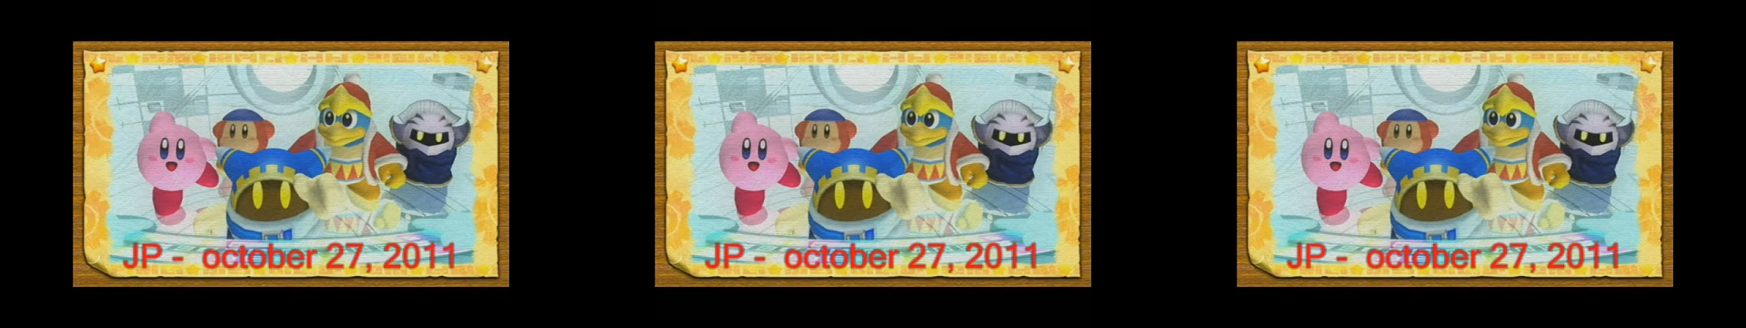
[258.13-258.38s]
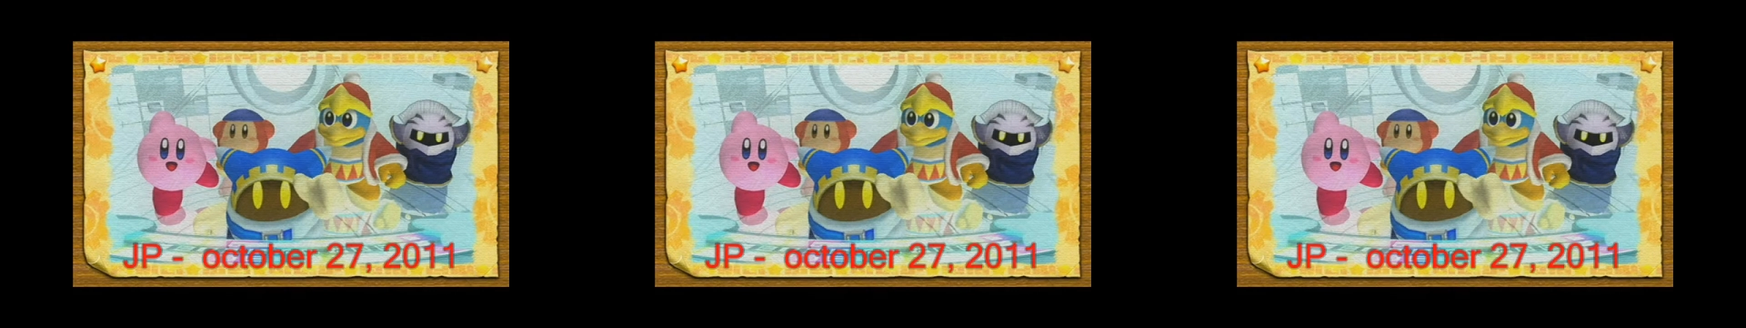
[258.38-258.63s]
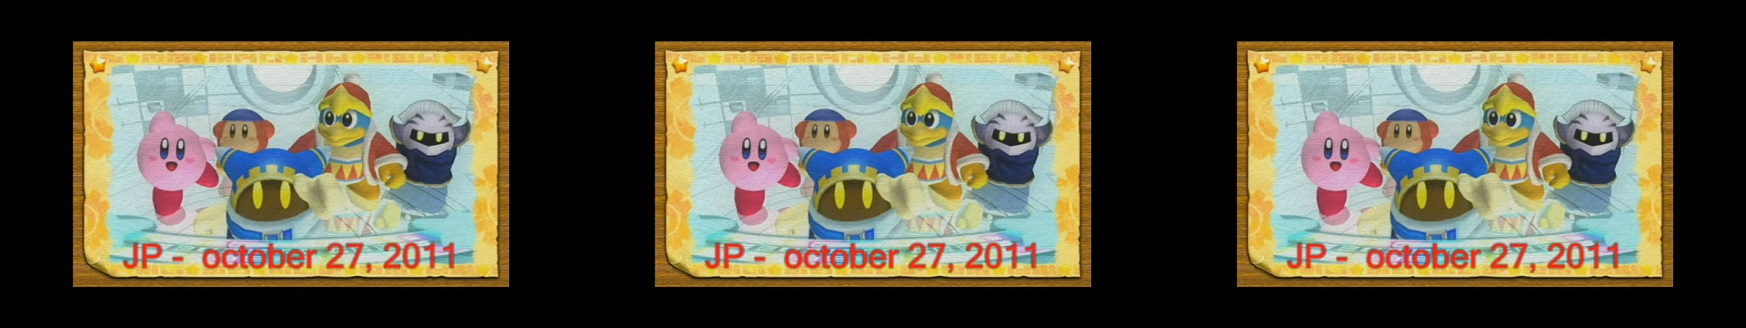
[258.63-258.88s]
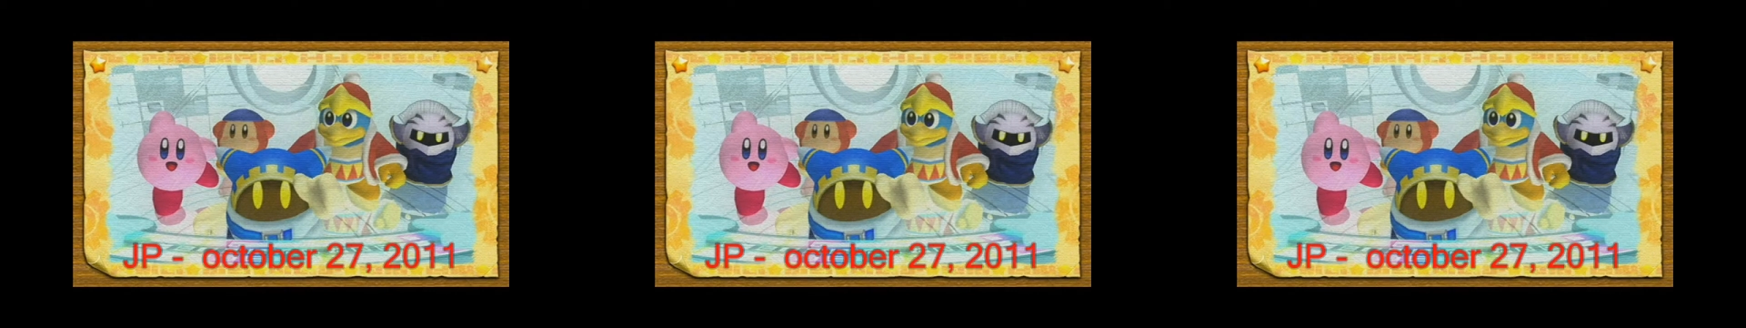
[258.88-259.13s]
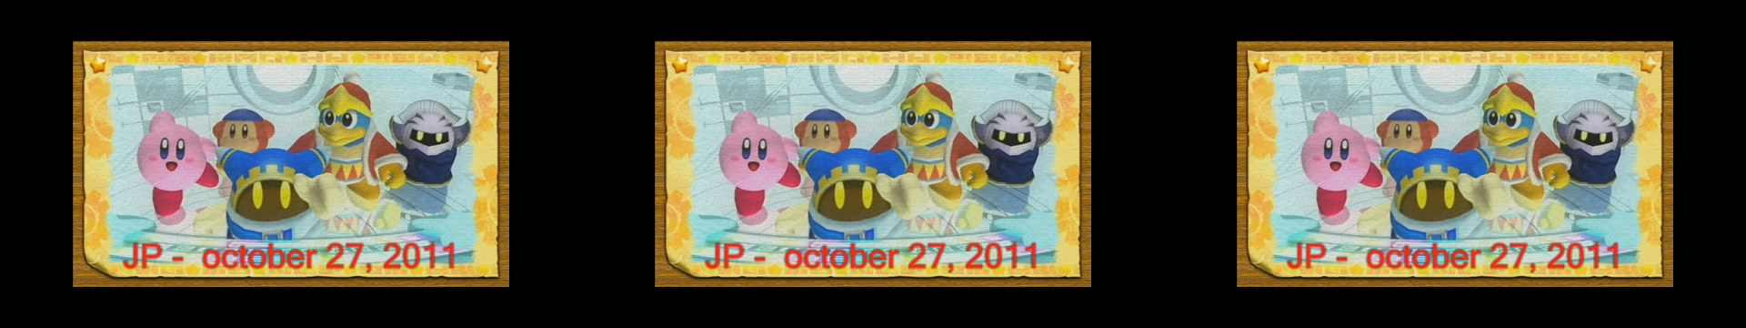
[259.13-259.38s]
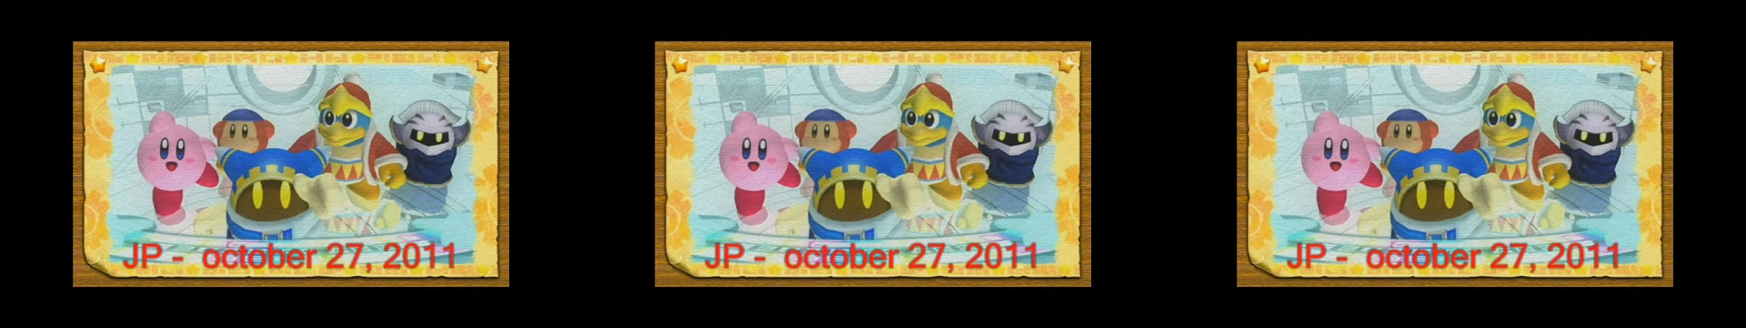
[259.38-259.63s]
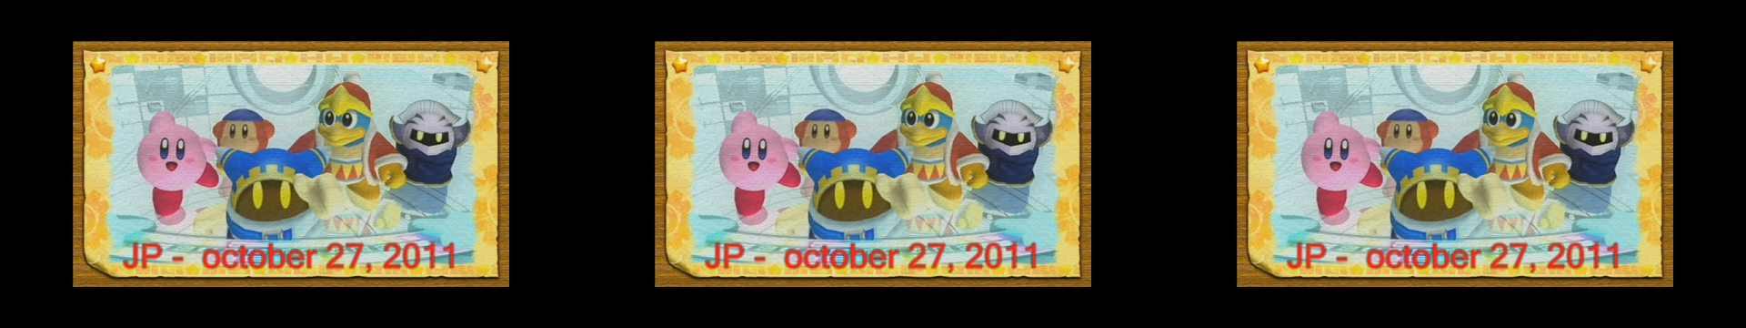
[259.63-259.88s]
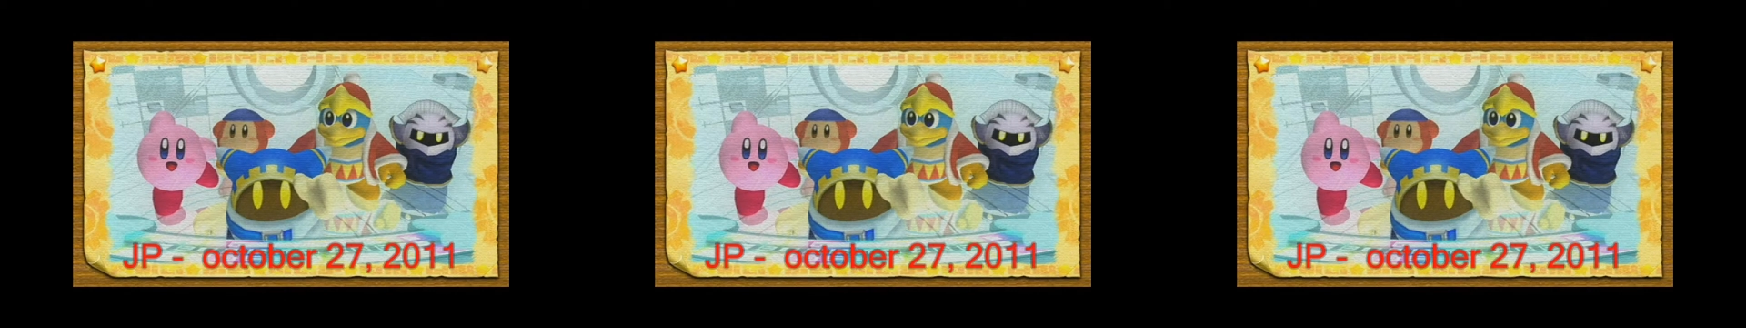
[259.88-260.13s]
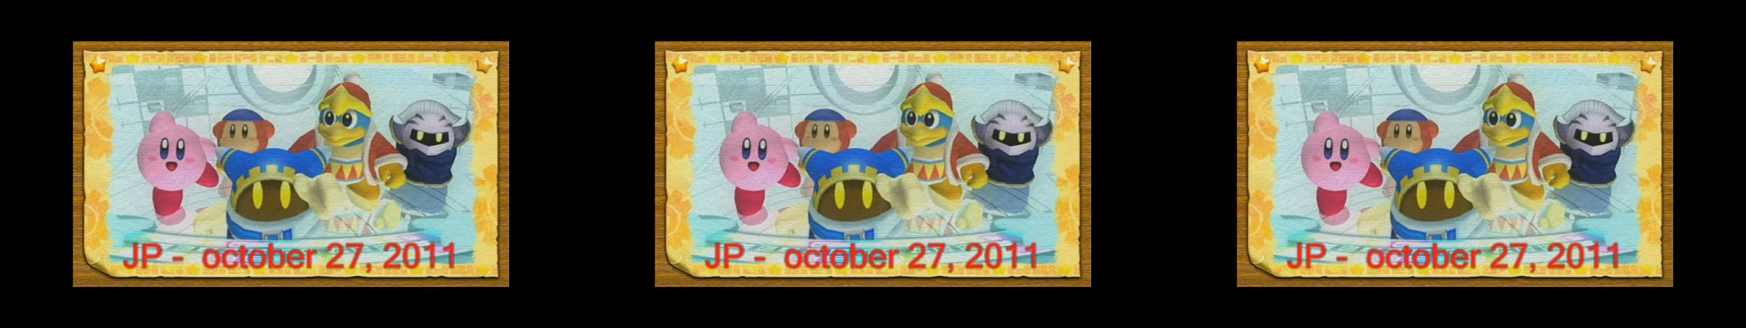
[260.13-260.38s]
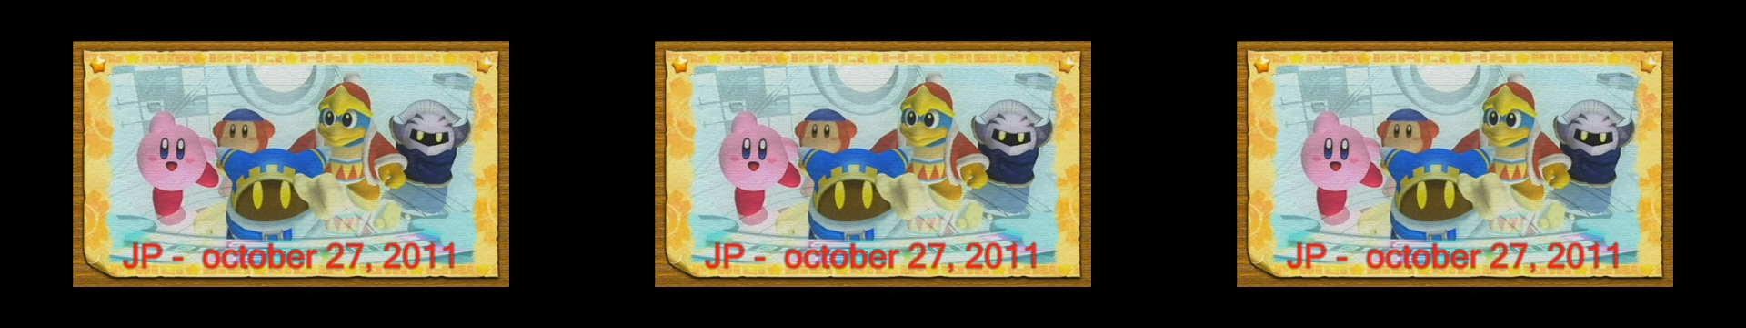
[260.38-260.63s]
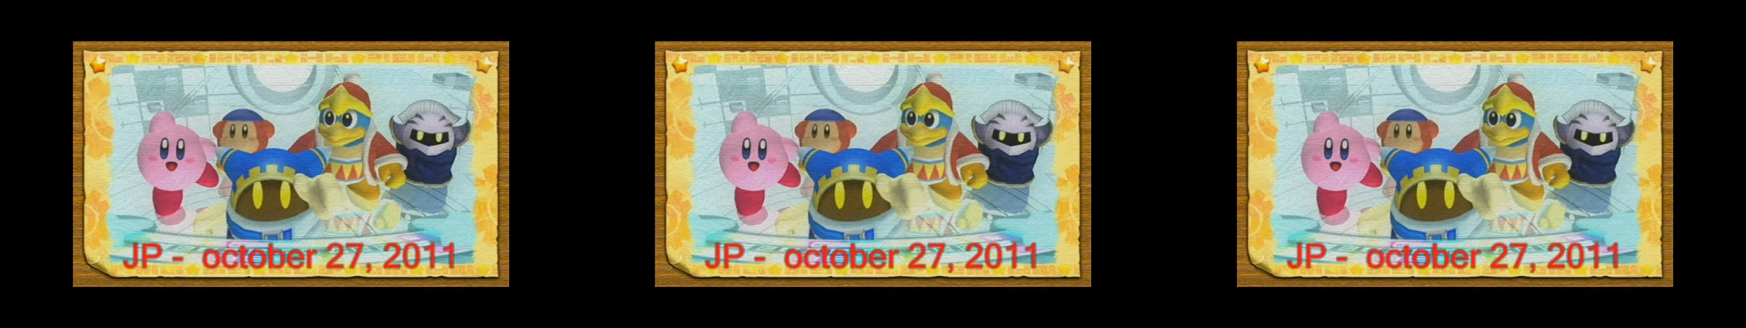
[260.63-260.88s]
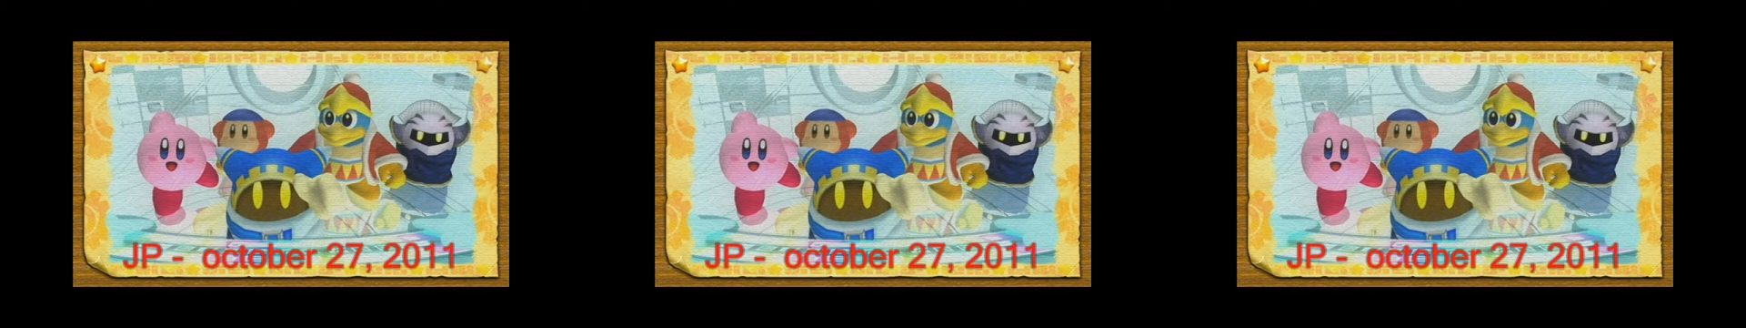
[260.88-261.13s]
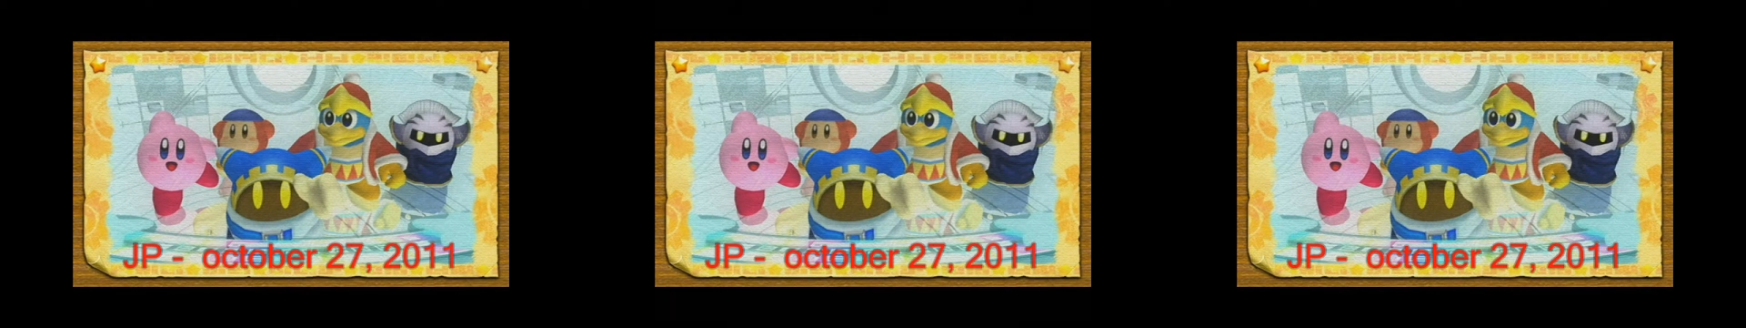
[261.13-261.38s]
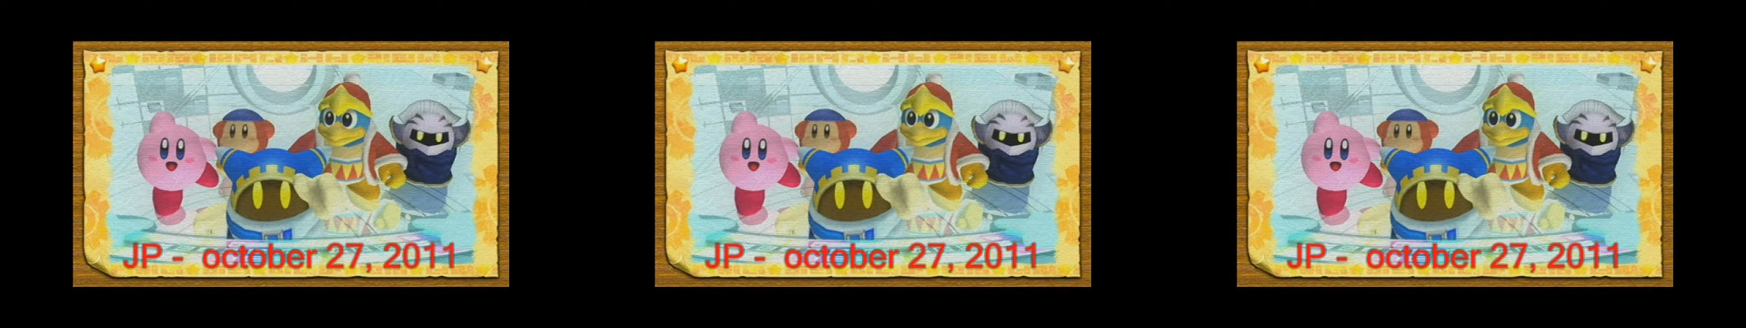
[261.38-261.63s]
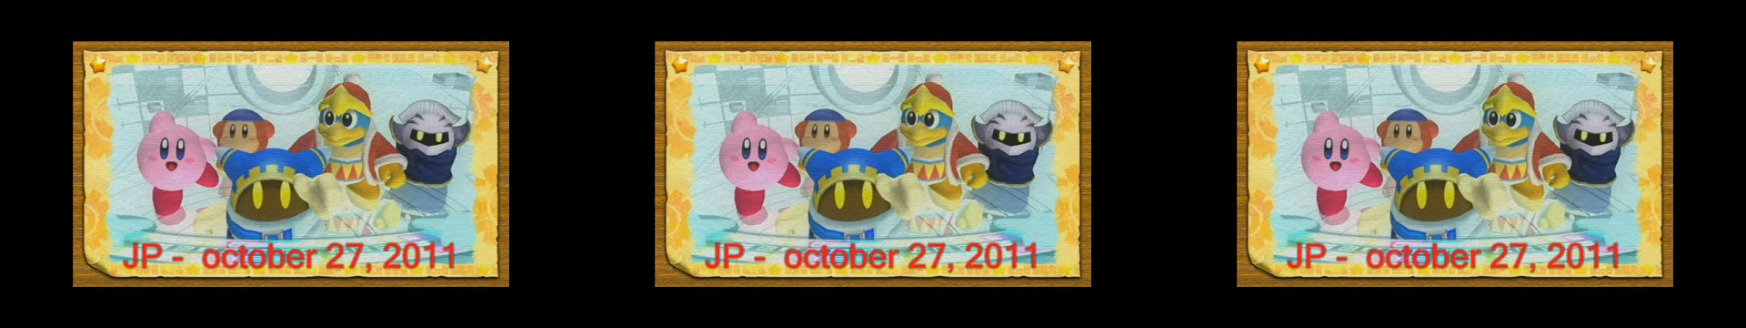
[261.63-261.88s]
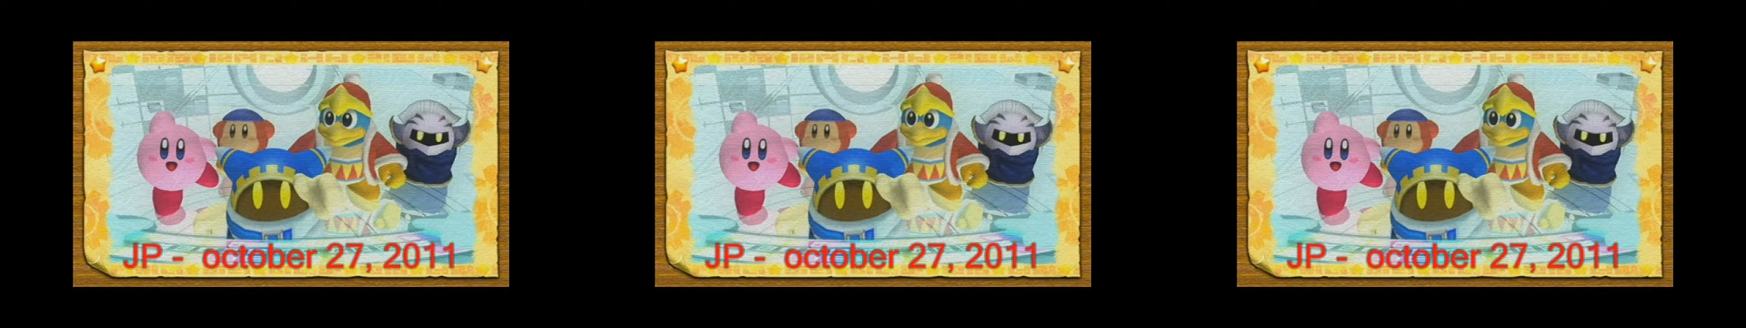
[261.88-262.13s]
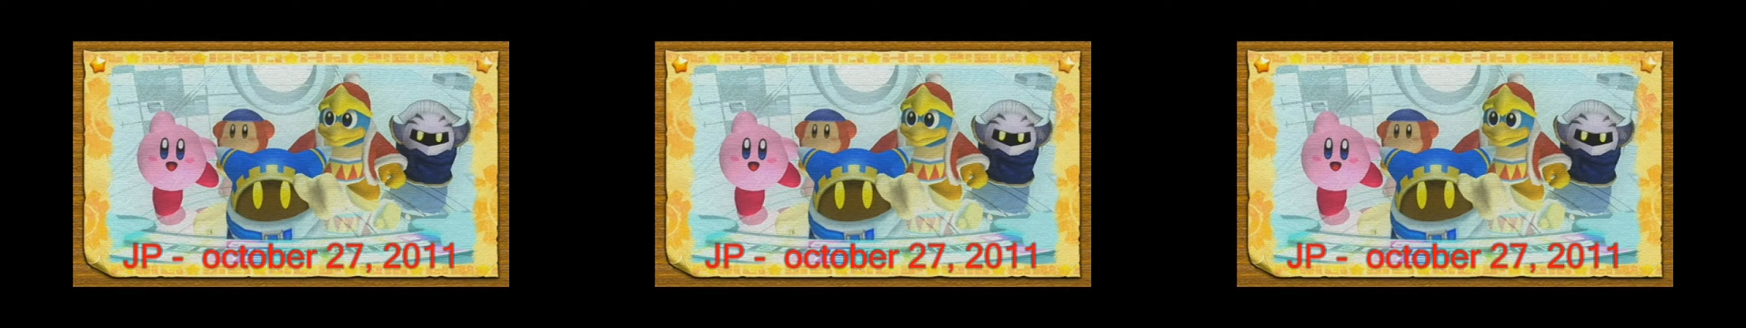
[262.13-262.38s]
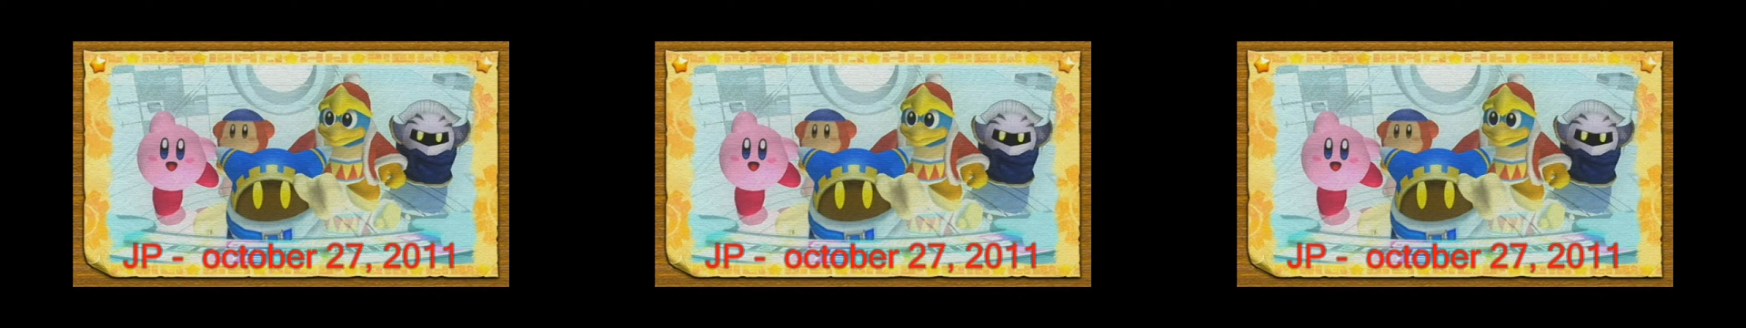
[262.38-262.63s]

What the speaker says: No face is visible, so there are no lips to read.